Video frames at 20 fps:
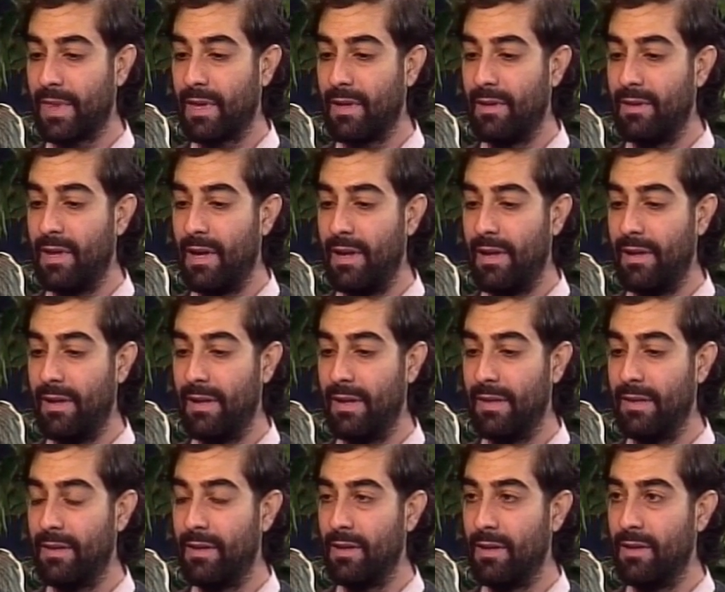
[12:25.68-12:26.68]

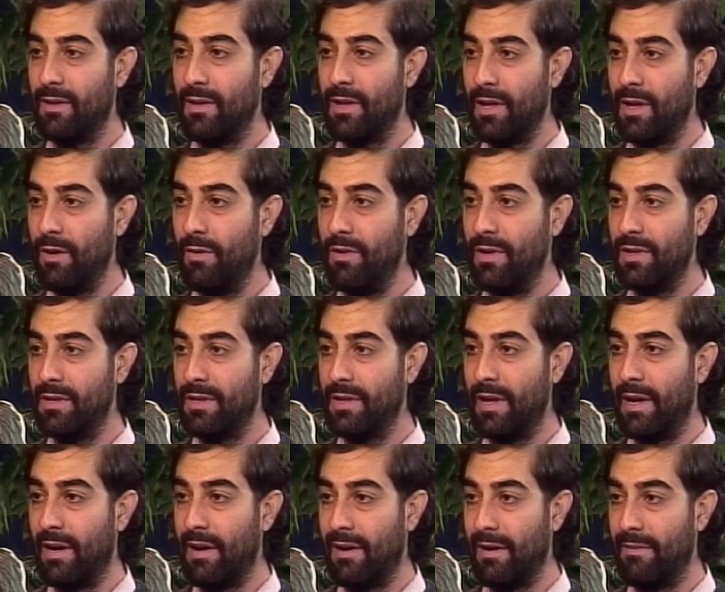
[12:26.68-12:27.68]
The union
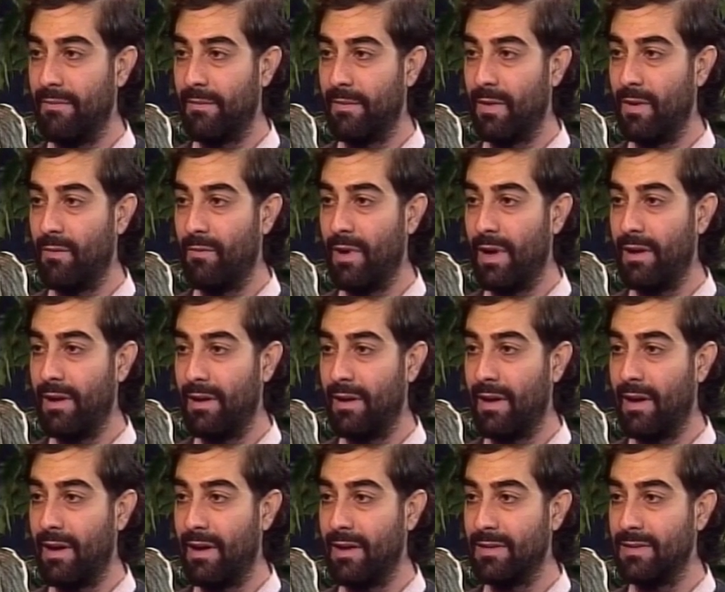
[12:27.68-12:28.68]
there
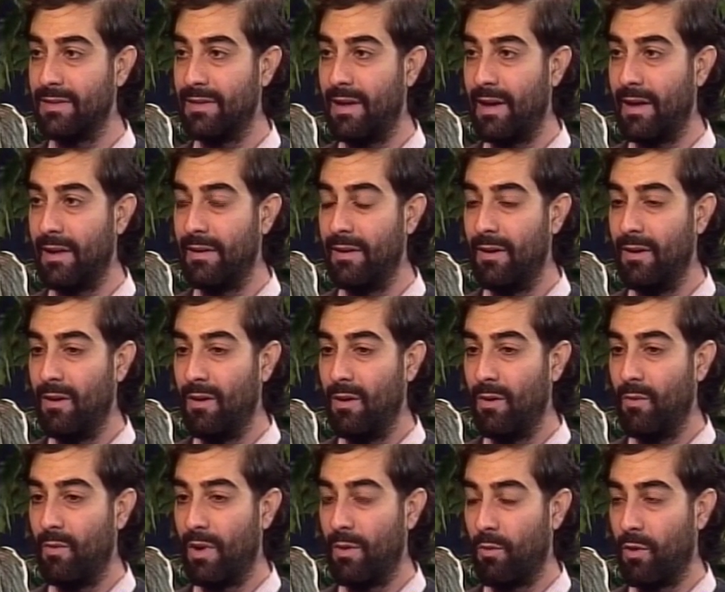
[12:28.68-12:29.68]
recognized that
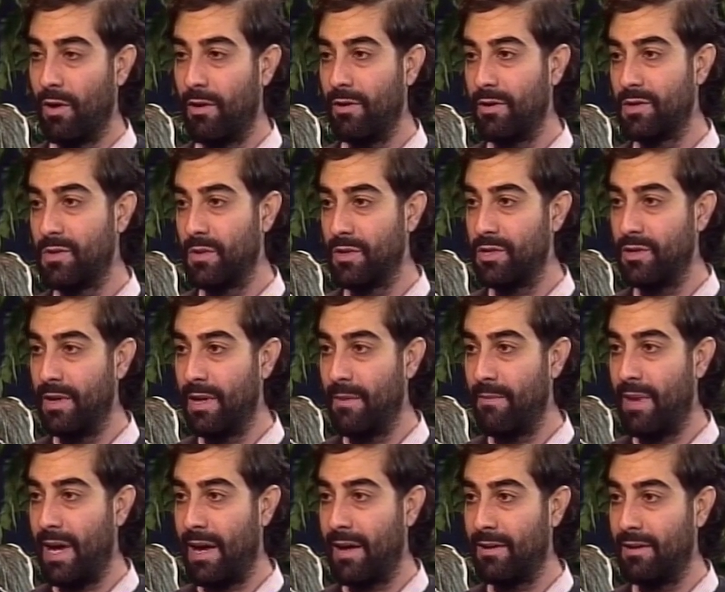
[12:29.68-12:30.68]
when workers were treated
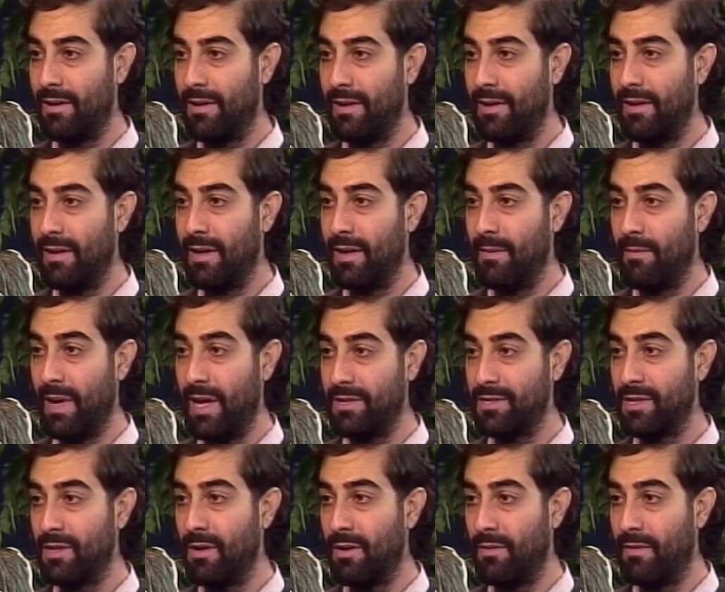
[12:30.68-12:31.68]
badly in
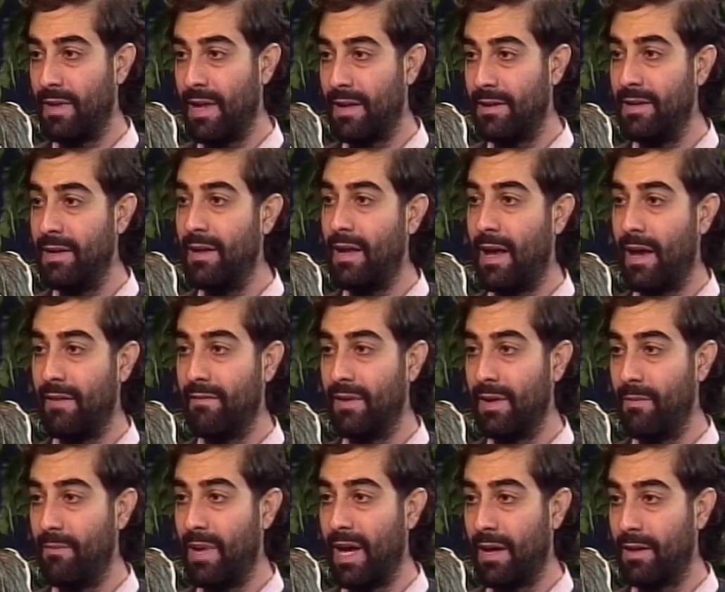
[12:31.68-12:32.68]
Mexico, that did have an
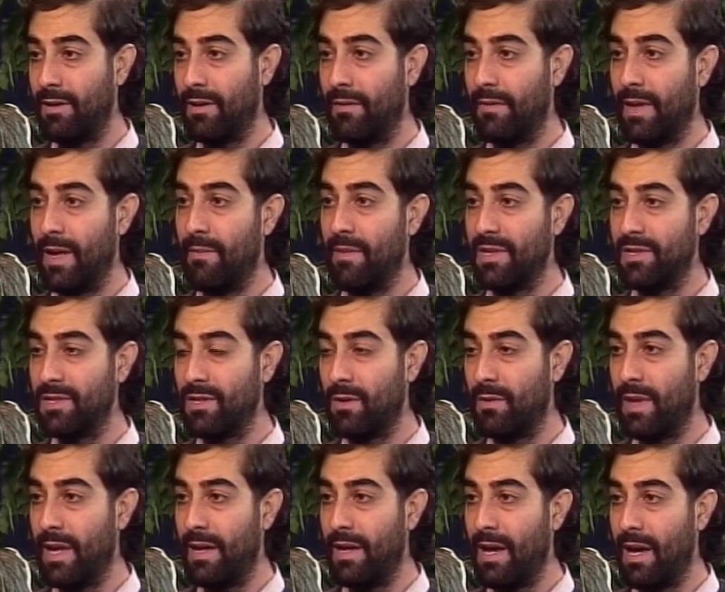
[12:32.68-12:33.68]
impact on them. And so
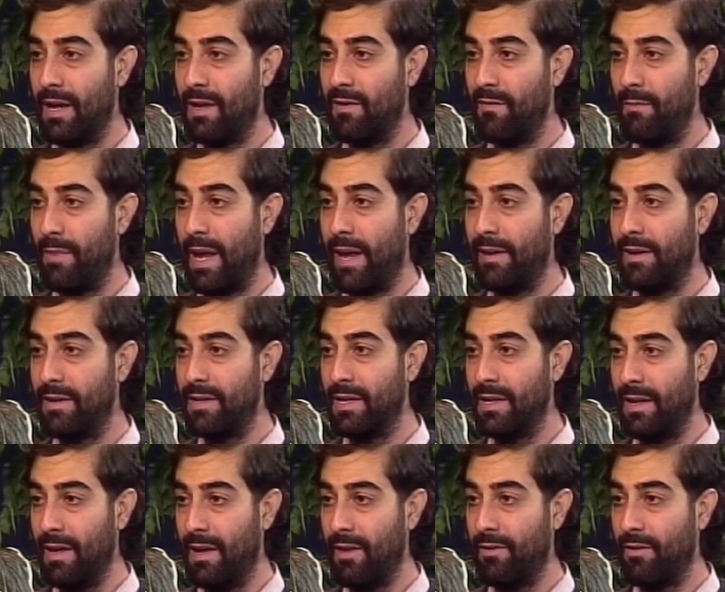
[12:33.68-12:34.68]
they kind of banded
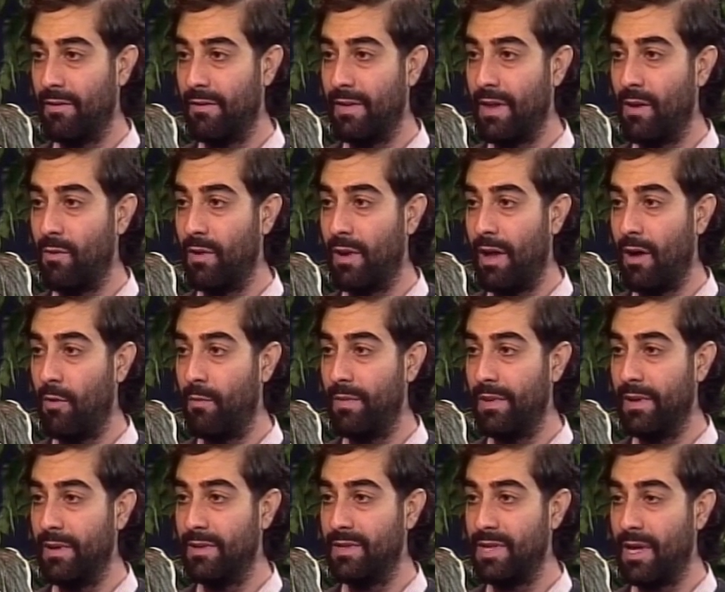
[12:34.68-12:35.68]
together and they would
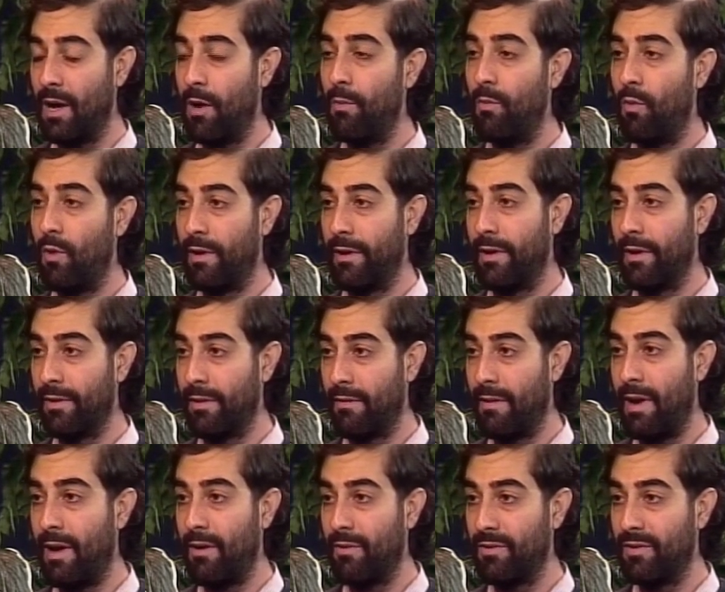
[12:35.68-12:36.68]
help one another
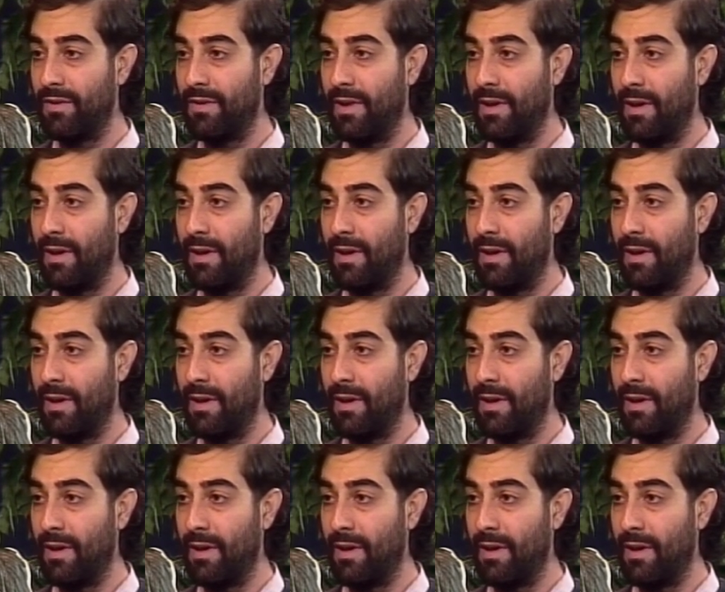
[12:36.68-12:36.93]
out,